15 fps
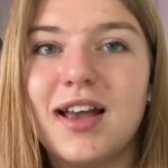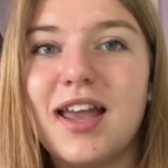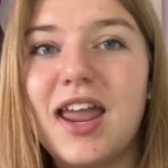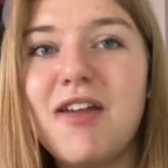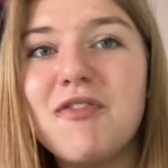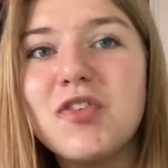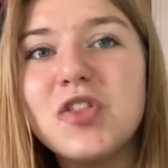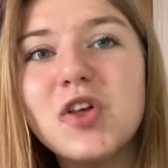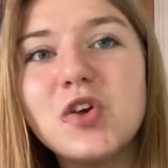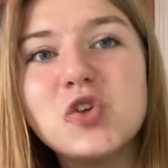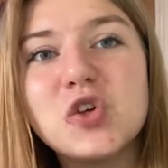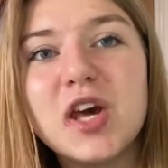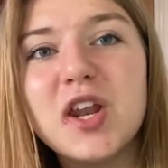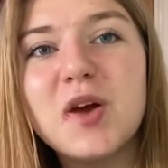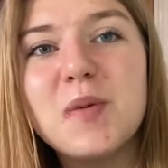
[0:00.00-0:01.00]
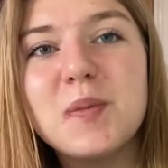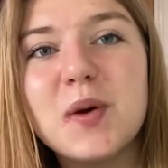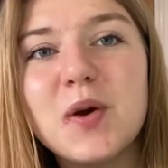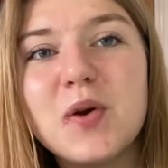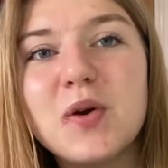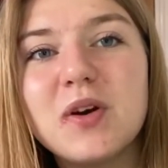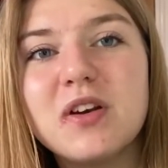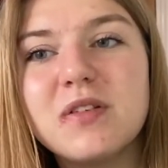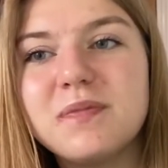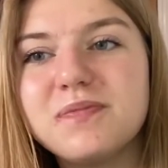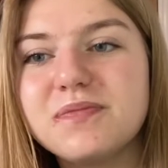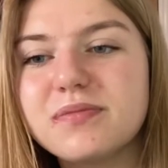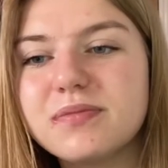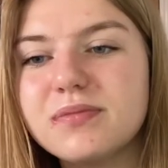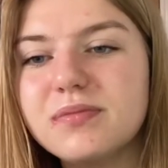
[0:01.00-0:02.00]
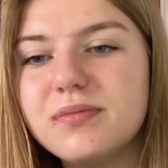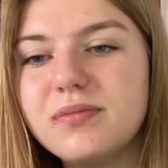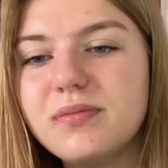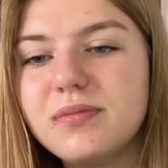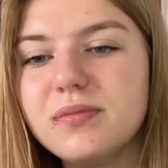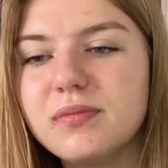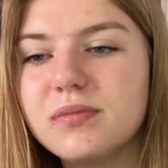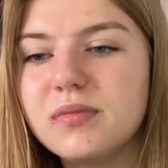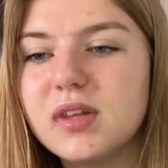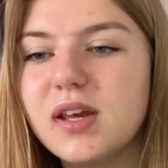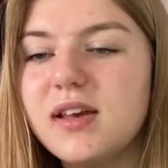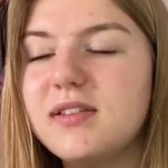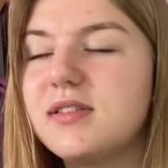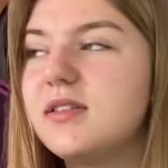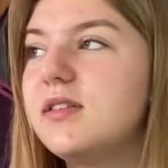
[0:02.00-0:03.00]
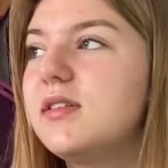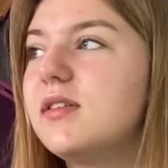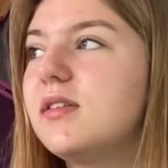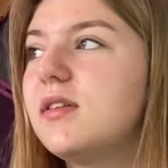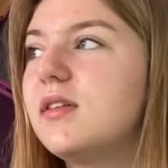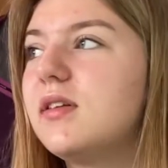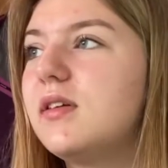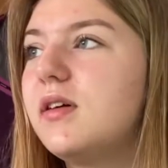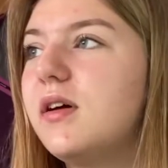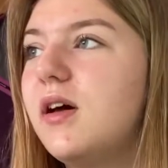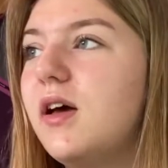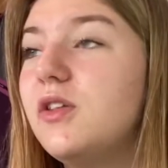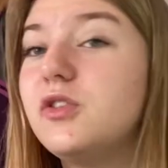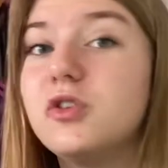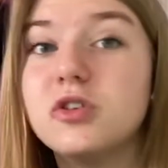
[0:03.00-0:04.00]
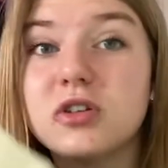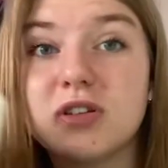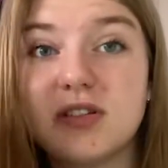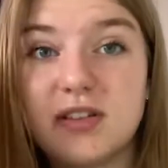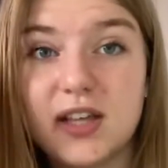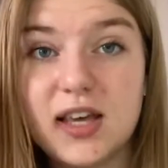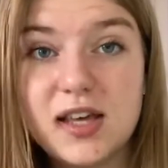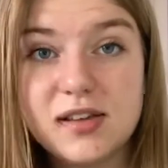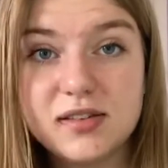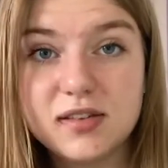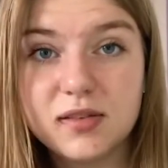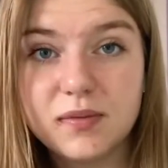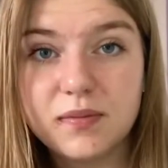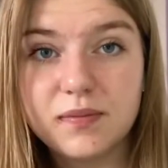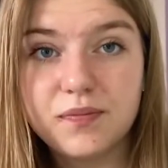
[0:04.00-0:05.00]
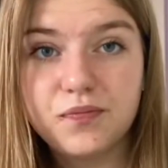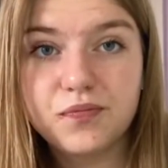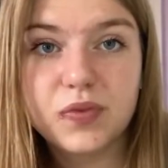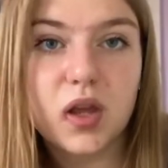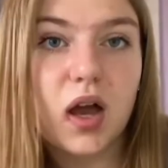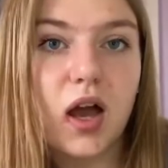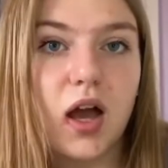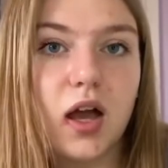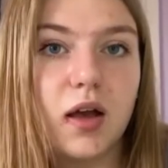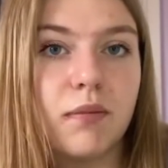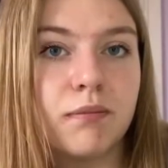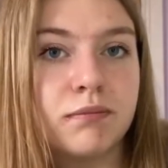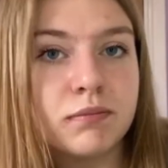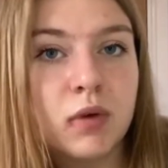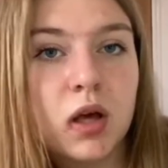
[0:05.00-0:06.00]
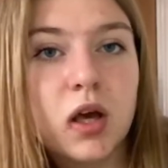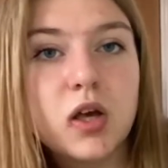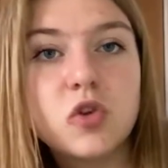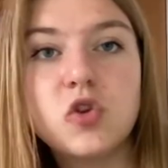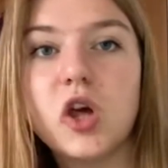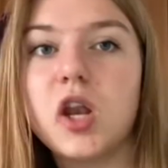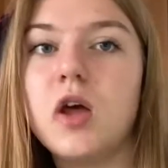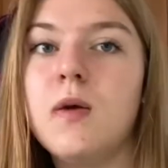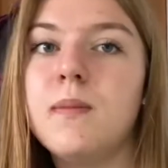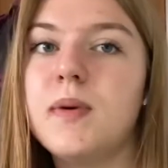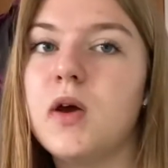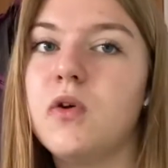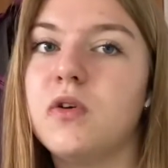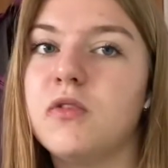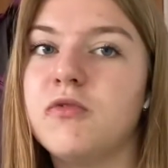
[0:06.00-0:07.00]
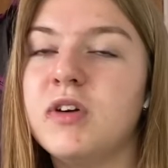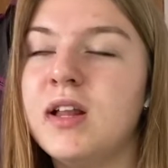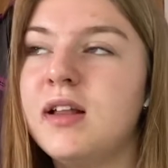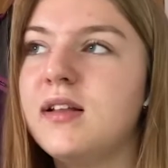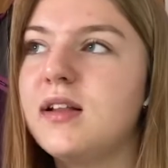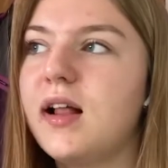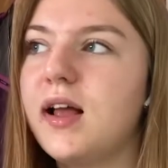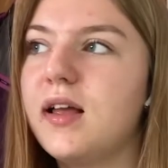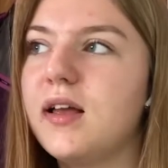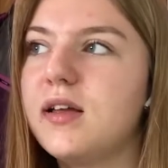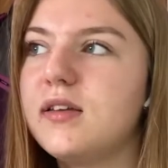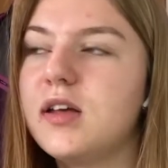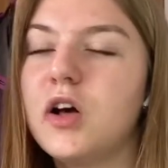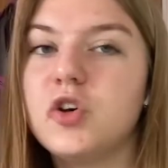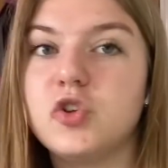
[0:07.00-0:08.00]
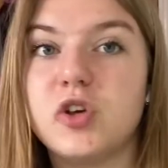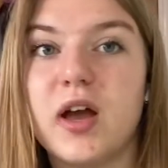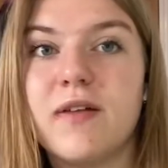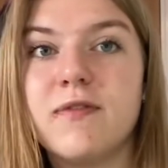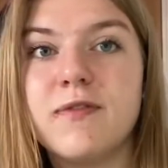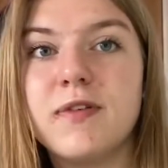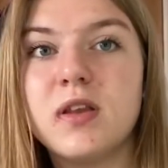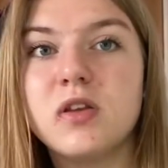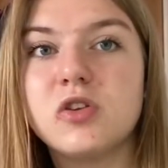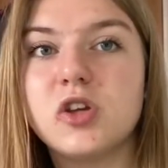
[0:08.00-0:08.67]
Even though Shadow and Bone isn't as good as these, um, Shadow and Bone really like tells you everything.